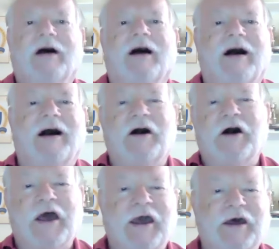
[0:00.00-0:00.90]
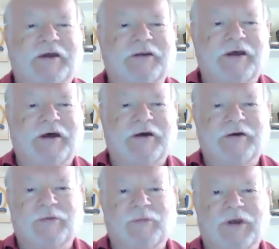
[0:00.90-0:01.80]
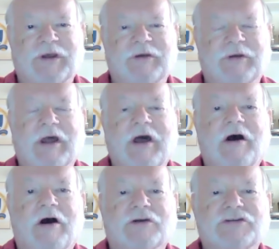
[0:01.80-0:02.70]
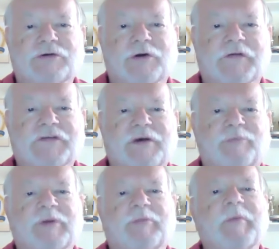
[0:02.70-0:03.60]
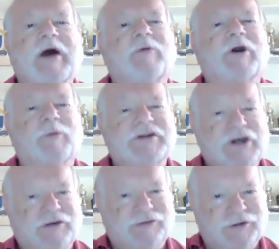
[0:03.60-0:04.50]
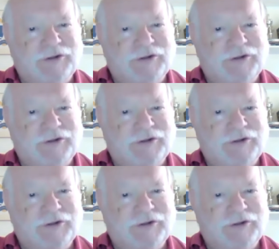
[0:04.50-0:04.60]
Uh, and uh, we are sure that some people may want to reach out to